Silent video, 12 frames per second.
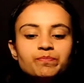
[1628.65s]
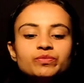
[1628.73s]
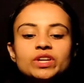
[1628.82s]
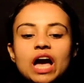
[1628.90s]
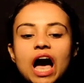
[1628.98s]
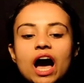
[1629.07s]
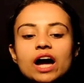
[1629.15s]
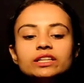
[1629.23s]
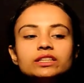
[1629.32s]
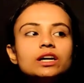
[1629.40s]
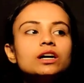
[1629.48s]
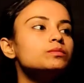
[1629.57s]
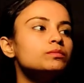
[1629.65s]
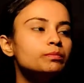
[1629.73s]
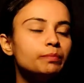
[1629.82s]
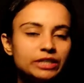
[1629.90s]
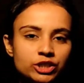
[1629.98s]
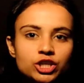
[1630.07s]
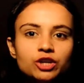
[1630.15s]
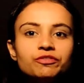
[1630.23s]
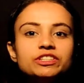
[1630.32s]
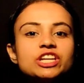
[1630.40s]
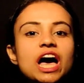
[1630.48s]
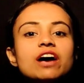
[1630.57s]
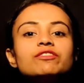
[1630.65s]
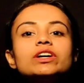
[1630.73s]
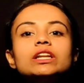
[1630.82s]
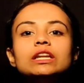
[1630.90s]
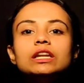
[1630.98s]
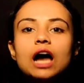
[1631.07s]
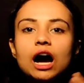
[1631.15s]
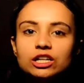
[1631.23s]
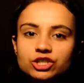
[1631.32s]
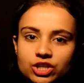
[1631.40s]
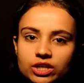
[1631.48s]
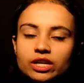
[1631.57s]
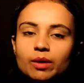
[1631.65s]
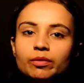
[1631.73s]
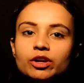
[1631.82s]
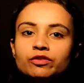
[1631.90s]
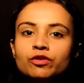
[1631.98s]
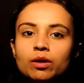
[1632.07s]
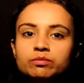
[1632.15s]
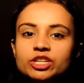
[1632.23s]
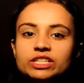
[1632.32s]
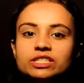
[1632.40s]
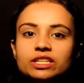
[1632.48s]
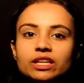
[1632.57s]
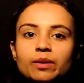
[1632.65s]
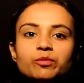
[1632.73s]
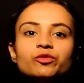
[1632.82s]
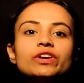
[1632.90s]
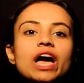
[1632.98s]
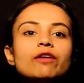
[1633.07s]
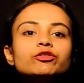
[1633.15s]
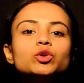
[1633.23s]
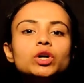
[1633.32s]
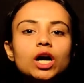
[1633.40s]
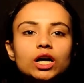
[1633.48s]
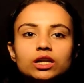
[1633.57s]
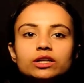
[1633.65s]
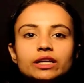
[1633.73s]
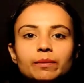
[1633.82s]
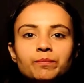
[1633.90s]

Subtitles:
And the picture which have larger number of objects in them, we have to color them.